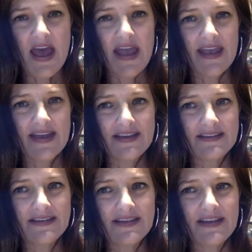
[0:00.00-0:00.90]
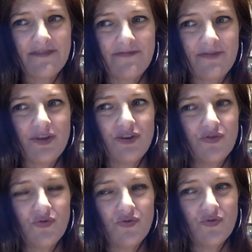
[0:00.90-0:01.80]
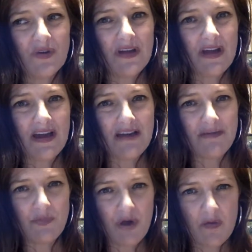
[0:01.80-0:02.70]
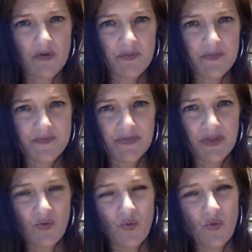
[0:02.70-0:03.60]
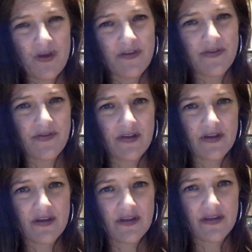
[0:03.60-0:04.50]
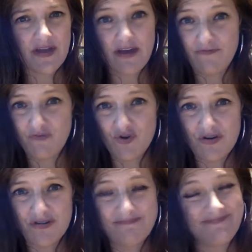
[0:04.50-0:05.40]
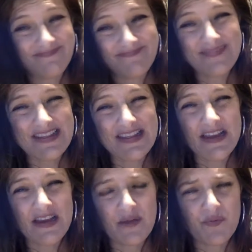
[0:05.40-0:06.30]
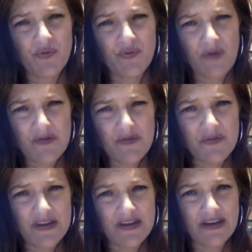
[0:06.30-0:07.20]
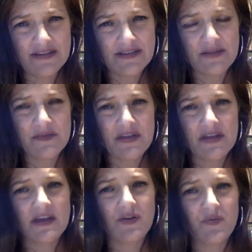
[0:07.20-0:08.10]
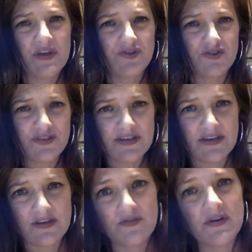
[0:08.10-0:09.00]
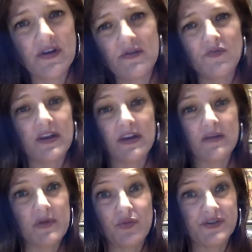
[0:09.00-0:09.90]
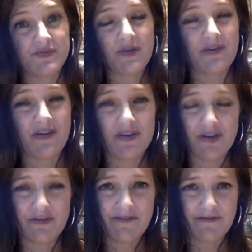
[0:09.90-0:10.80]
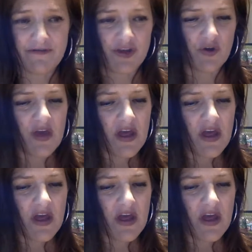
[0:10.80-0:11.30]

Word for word: And if you have a problem with the F word, then I'm probably not something that you'd be interested in, in reading. My books probably aren't a good fit for you.